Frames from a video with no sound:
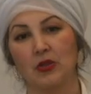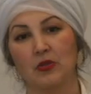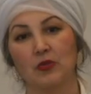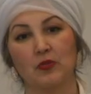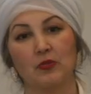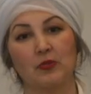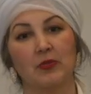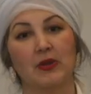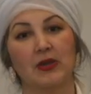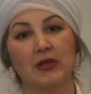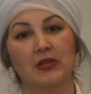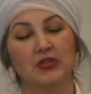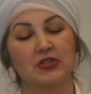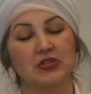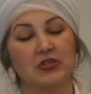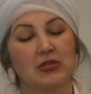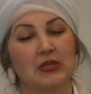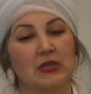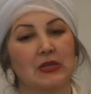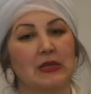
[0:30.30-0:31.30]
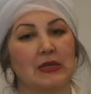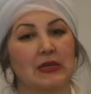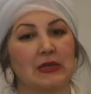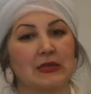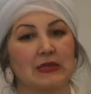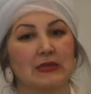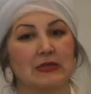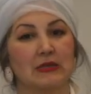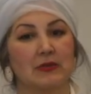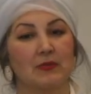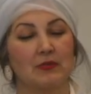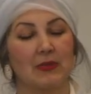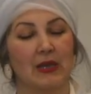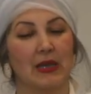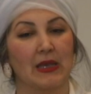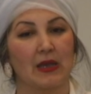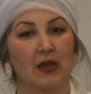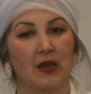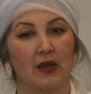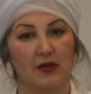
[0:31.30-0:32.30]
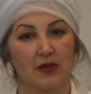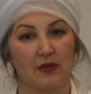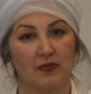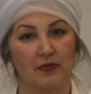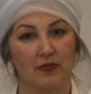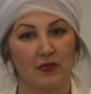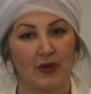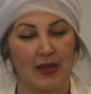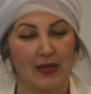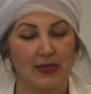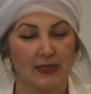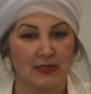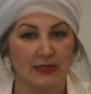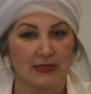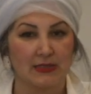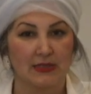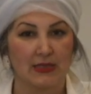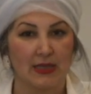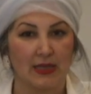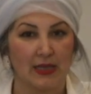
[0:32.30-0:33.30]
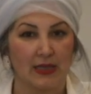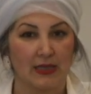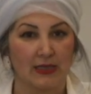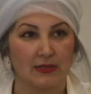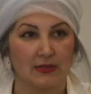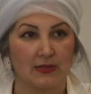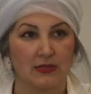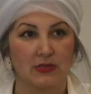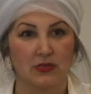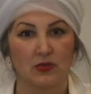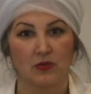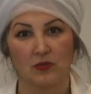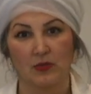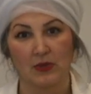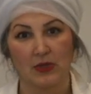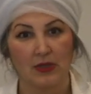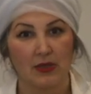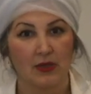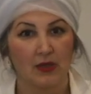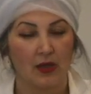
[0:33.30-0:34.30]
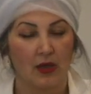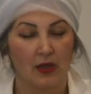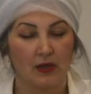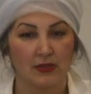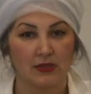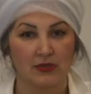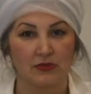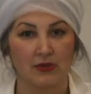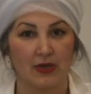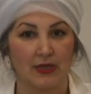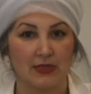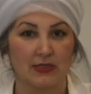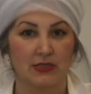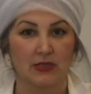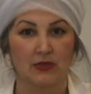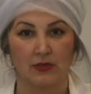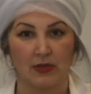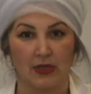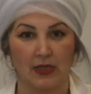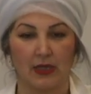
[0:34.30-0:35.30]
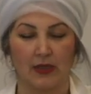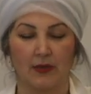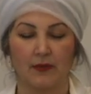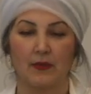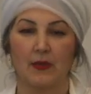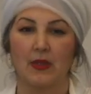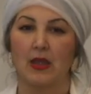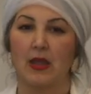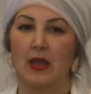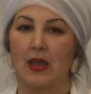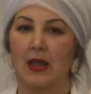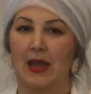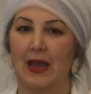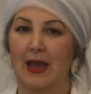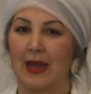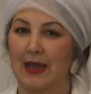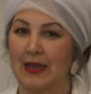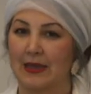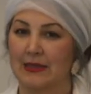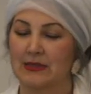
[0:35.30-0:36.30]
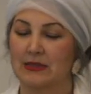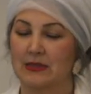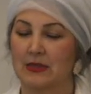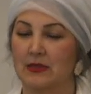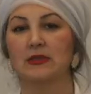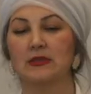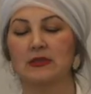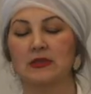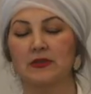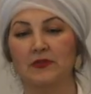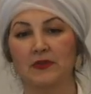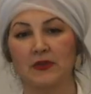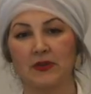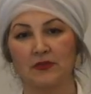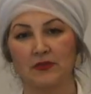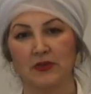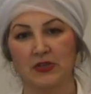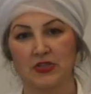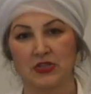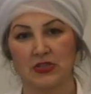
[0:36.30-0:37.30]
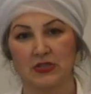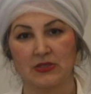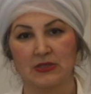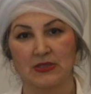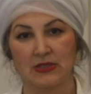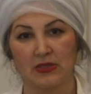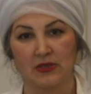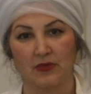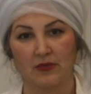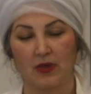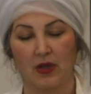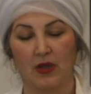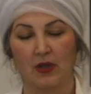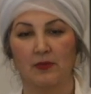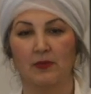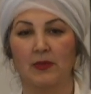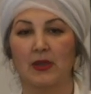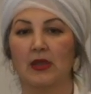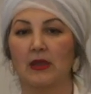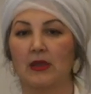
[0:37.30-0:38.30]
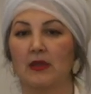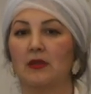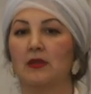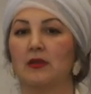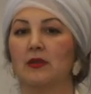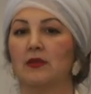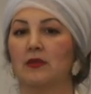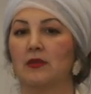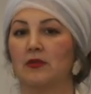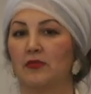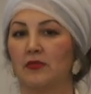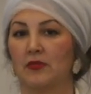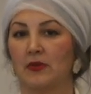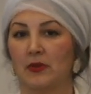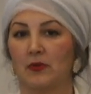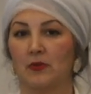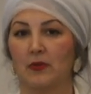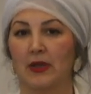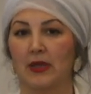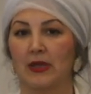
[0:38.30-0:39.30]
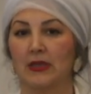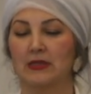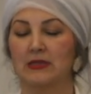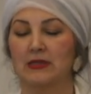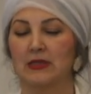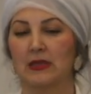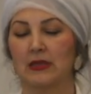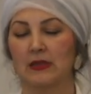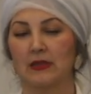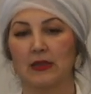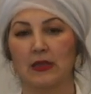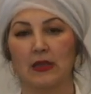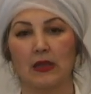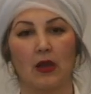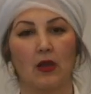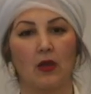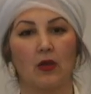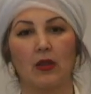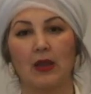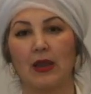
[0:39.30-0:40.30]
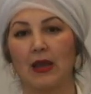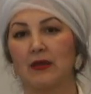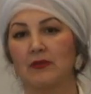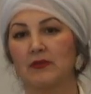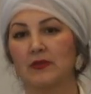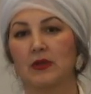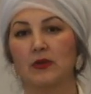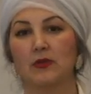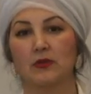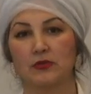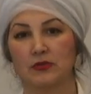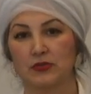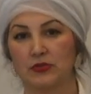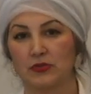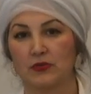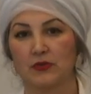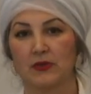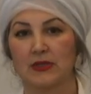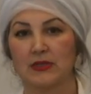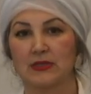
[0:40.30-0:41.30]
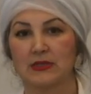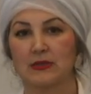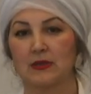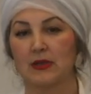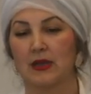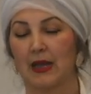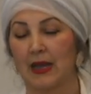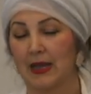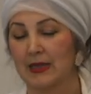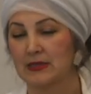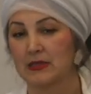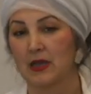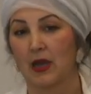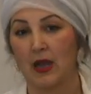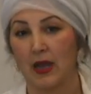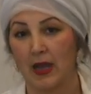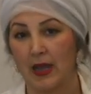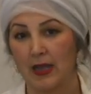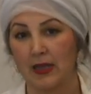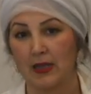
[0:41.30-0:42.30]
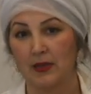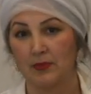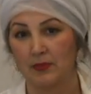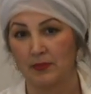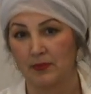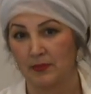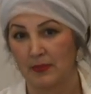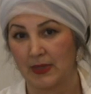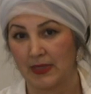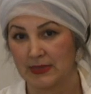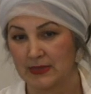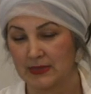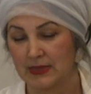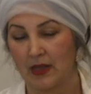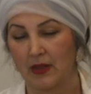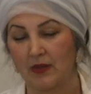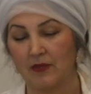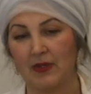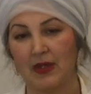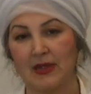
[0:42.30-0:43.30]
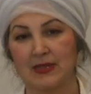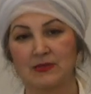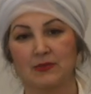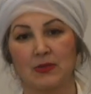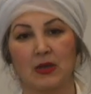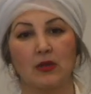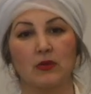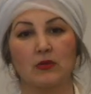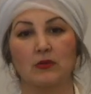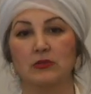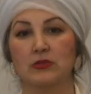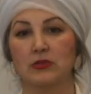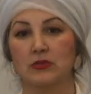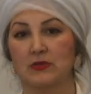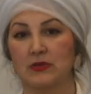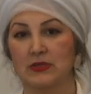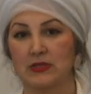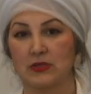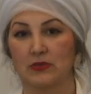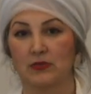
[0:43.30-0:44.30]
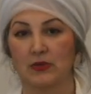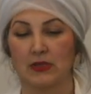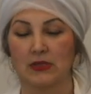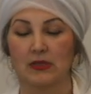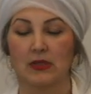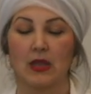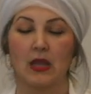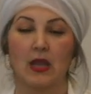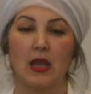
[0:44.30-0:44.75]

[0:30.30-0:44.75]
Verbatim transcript: Numberengi is made out of rice and so we can call it rice cookie. As different regions in Iran make it in a different ways and they all have their own twist as I myself has my own twist to it.